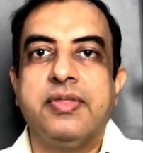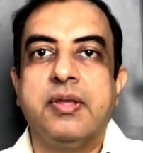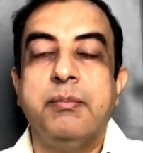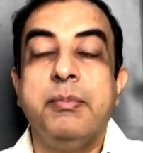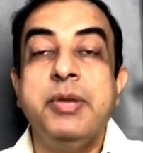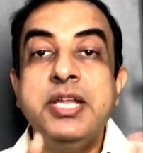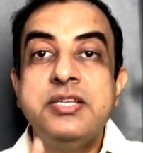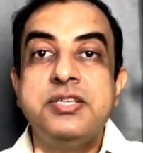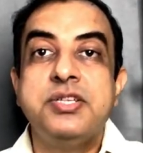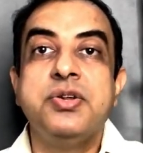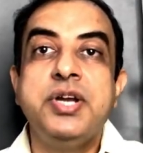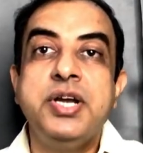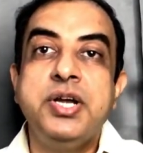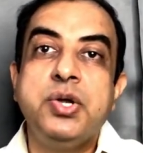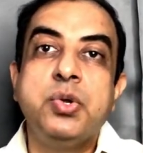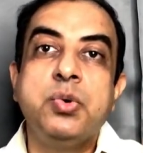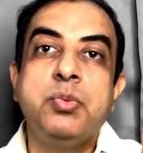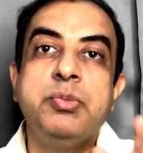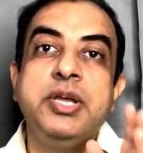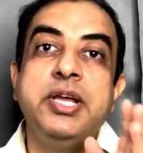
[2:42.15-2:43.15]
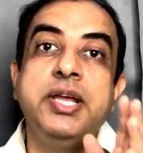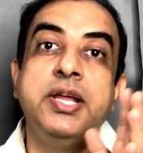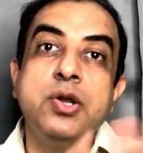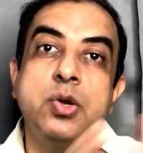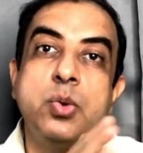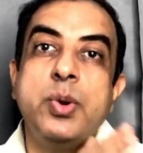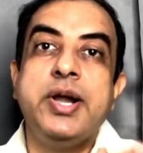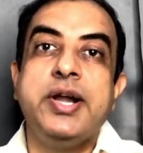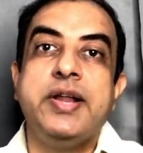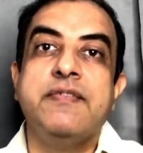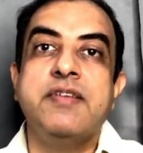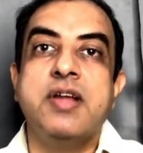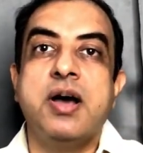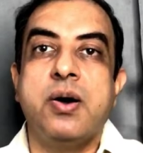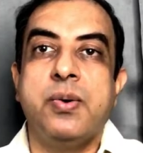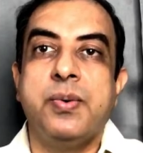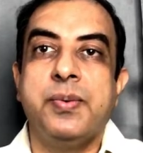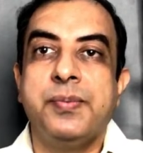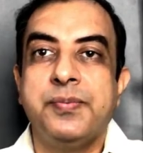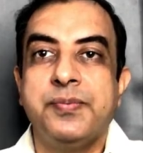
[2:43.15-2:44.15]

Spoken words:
Means you need to be innovative now.